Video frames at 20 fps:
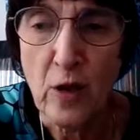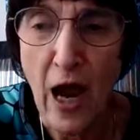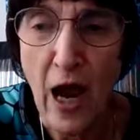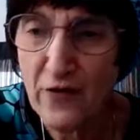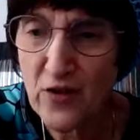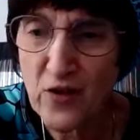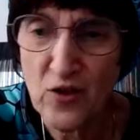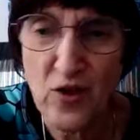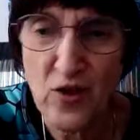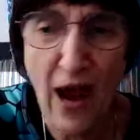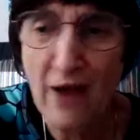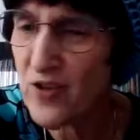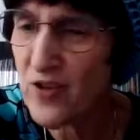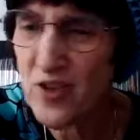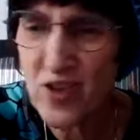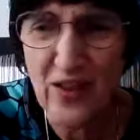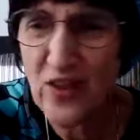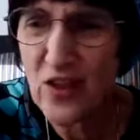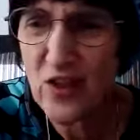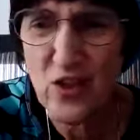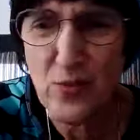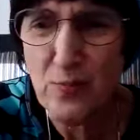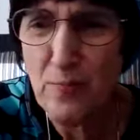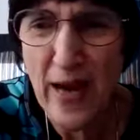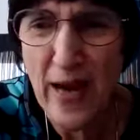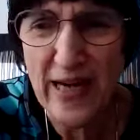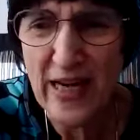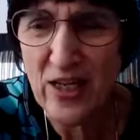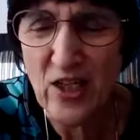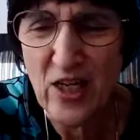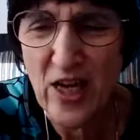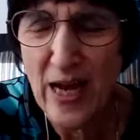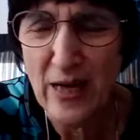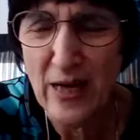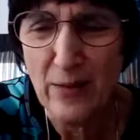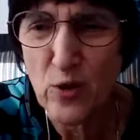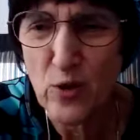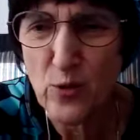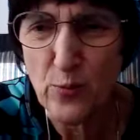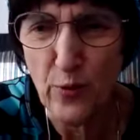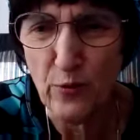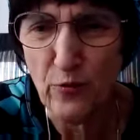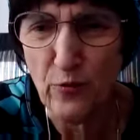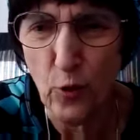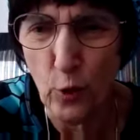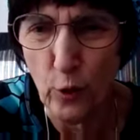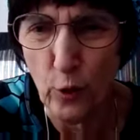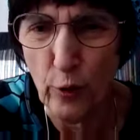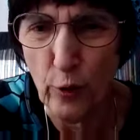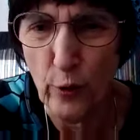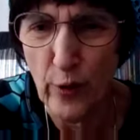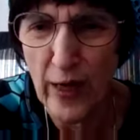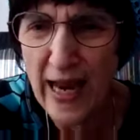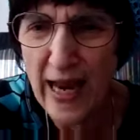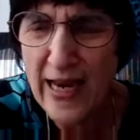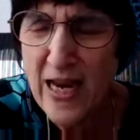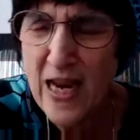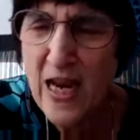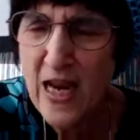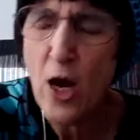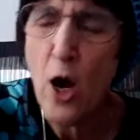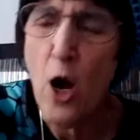I've said this many times before, okay?